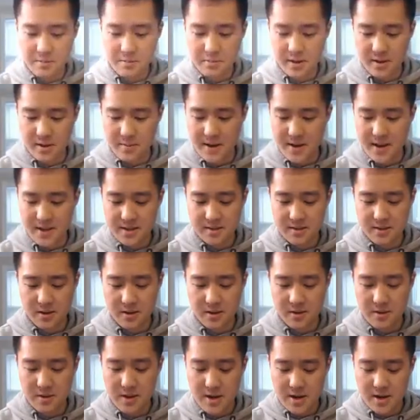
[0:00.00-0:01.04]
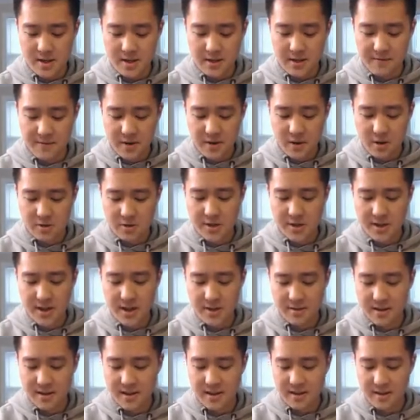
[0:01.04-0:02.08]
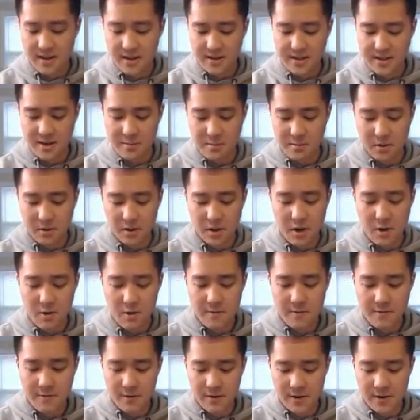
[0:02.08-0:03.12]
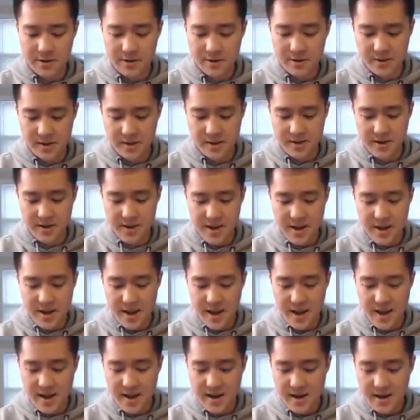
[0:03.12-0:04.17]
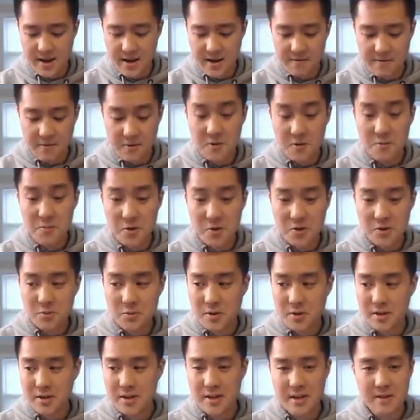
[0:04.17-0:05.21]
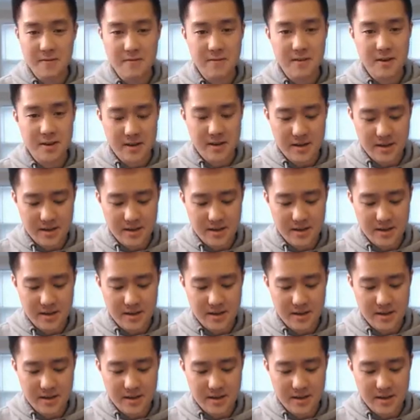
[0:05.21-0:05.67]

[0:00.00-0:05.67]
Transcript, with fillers: playmats. So definitely go check out that link down below if you're interested. And uh, if you do purchase one, give uh,